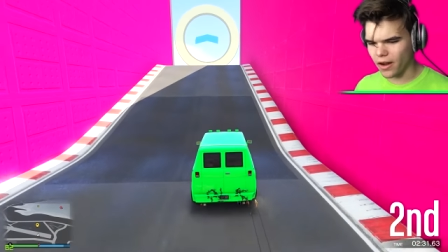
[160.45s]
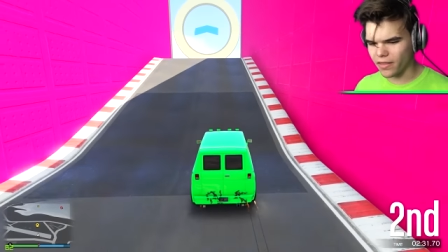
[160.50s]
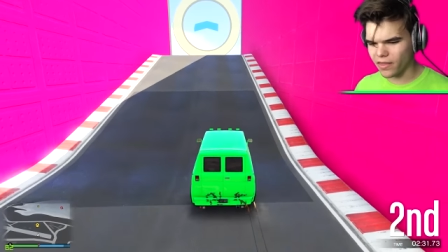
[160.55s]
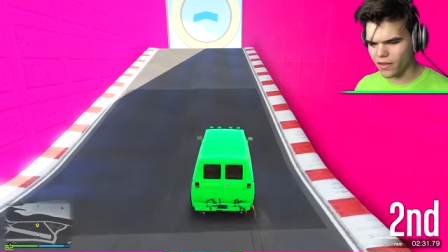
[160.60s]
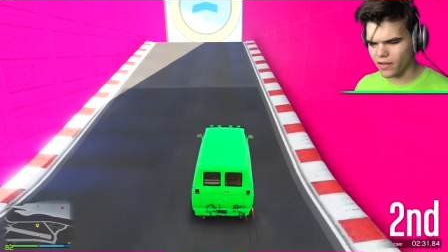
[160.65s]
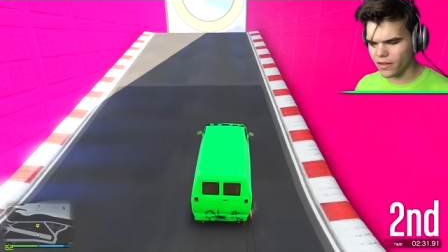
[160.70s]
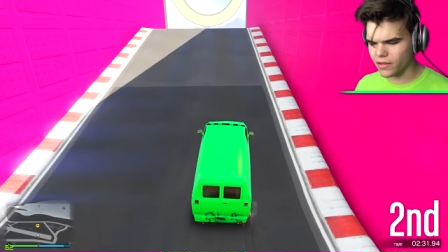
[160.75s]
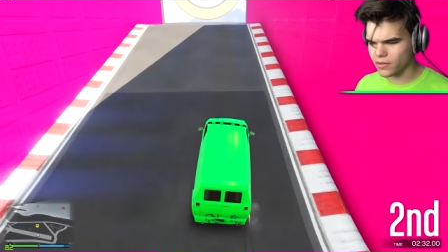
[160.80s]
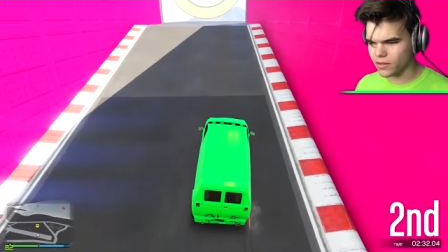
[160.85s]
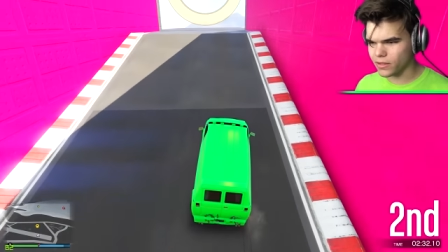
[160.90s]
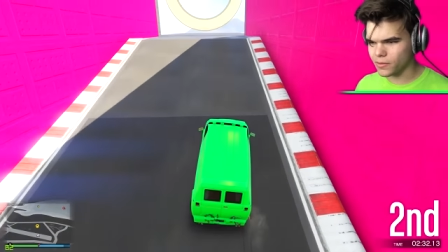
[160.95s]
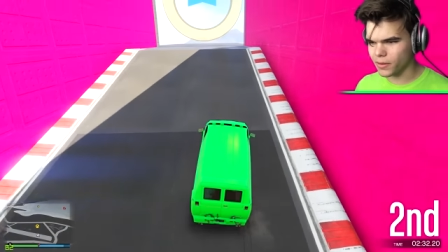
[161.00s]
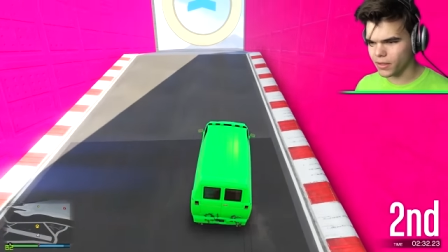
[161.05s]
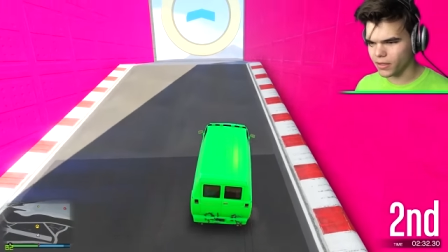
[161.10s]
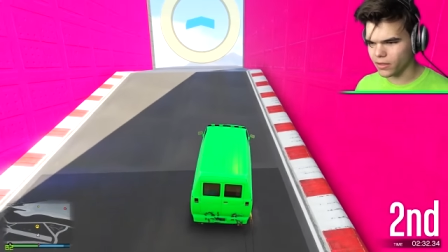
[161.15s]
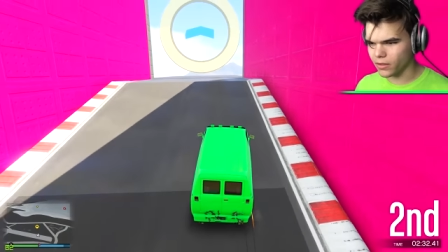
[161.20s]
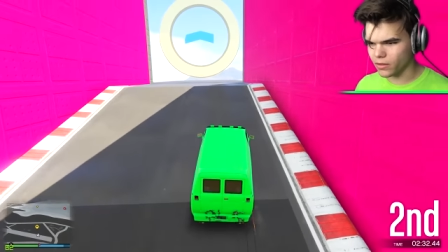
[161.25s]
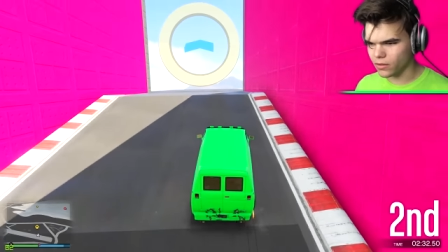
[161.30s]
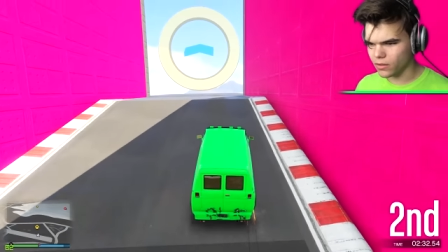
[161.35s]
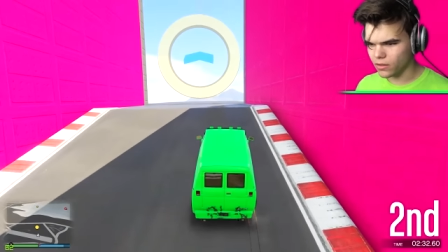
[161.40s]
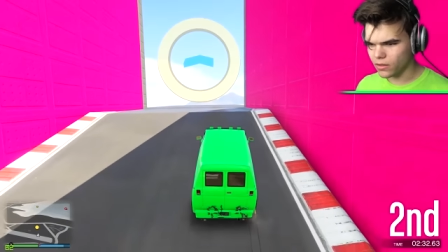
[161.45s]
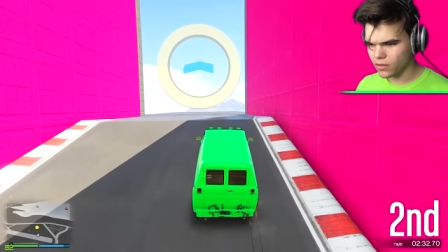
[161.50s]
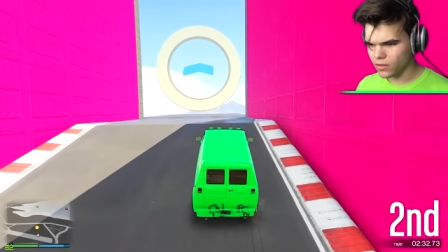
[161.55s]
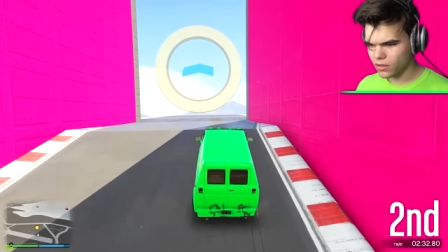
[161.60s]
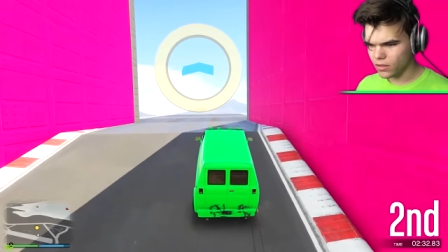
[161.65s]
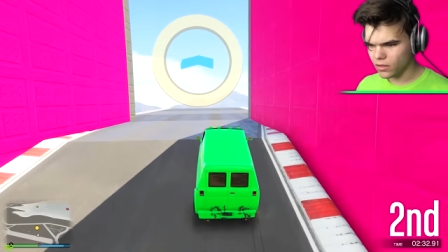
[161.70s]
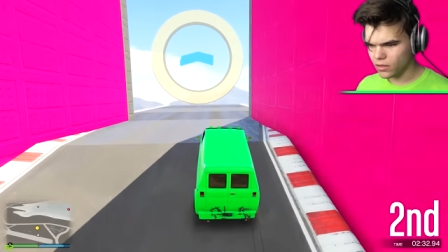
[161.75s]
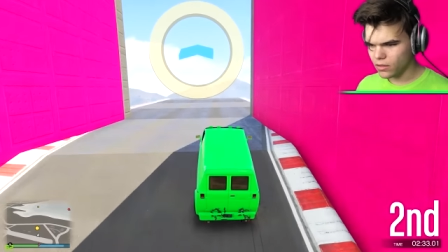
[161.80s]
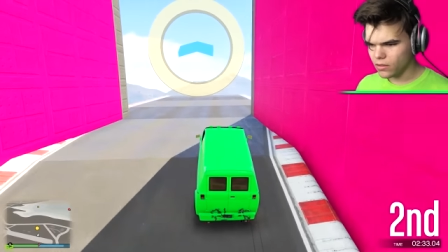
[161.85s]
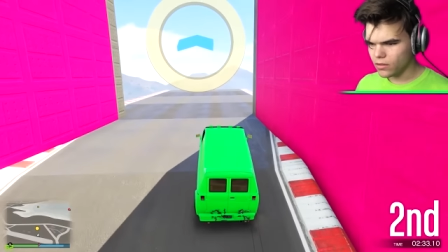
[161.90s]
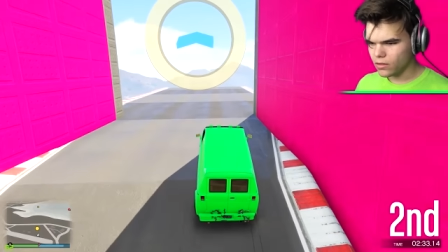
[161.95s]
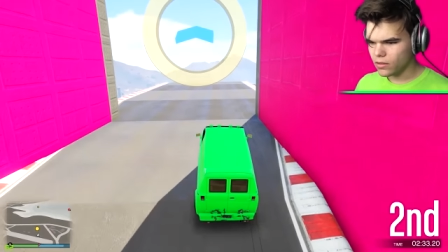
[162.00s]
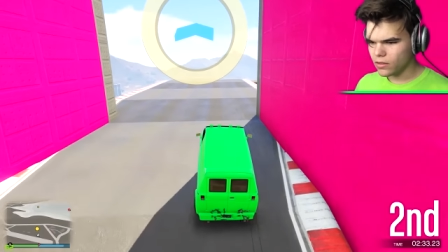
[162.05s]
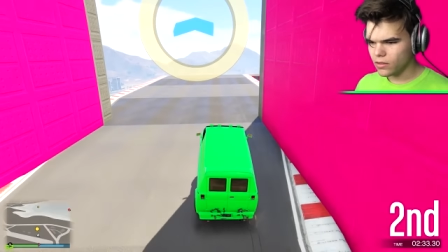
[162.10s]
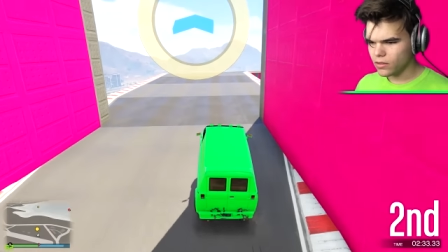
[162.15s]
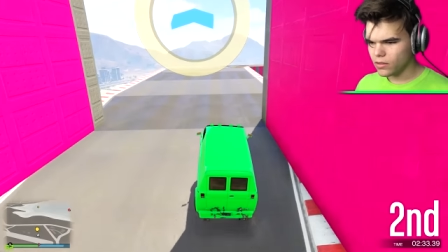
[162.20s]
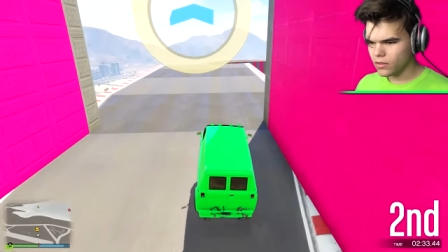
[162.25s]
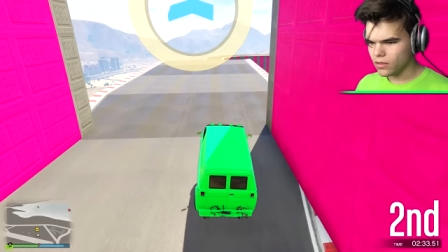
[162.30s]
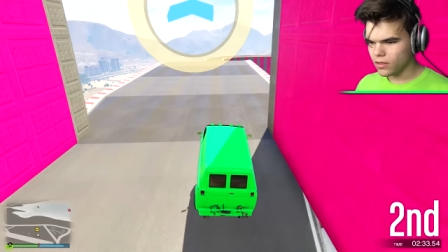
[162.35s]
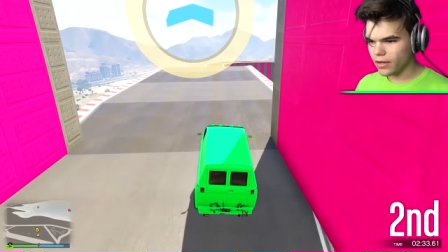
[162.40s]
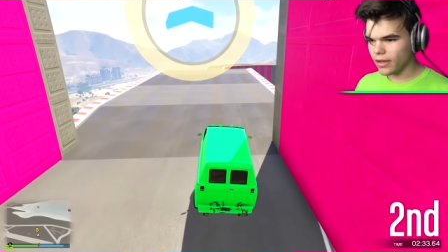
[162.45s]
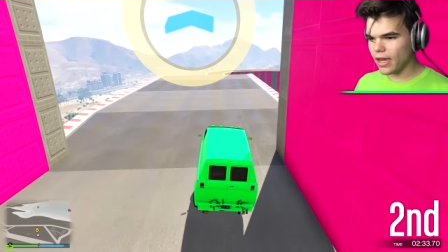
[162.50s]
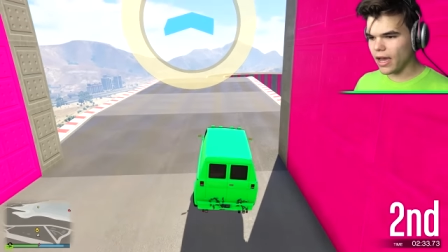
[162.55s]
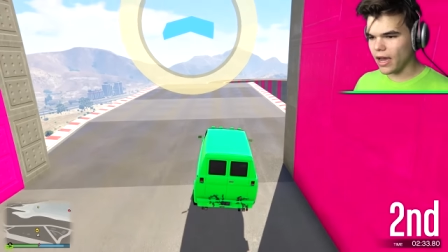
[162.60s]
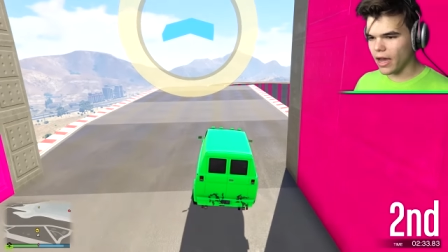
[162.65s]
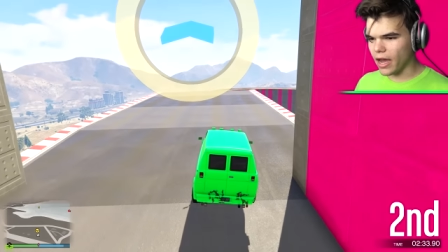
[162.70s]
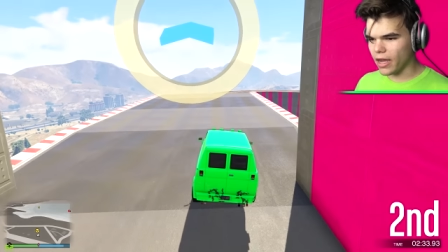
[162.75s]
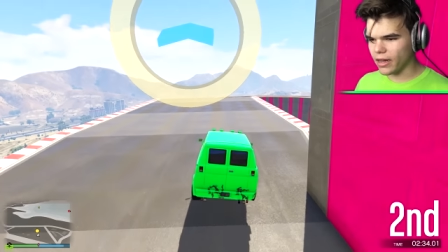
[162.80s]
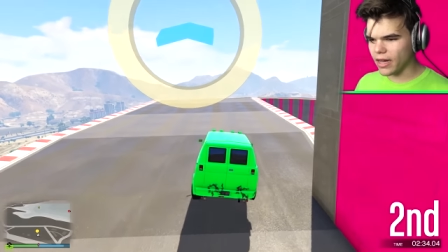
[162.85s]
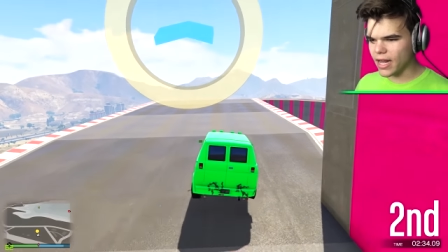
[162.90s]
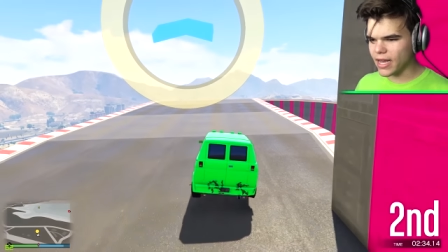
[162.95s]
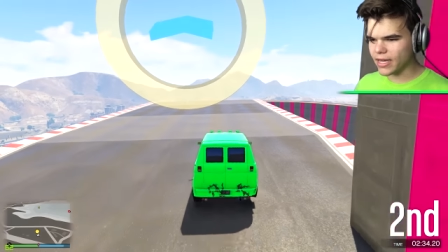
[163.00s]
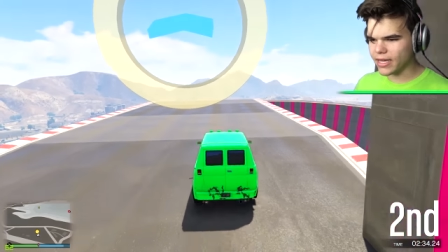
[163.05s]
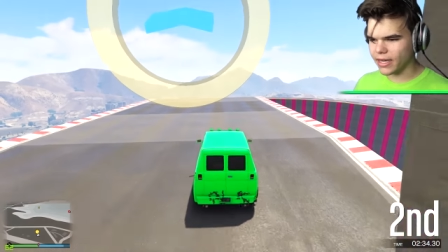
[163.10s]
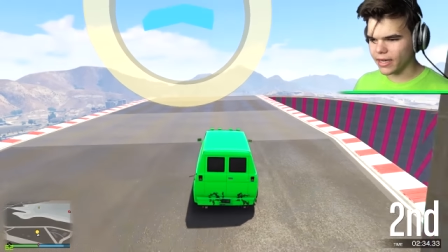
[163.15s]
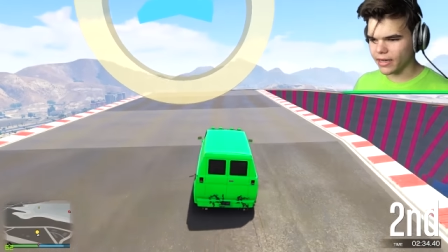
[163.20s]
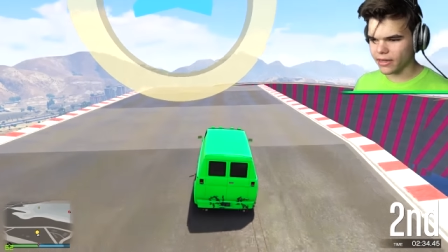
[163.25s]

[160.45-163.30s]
It's actually pretty cool. a pretty good race. Yeah, yeah I like it.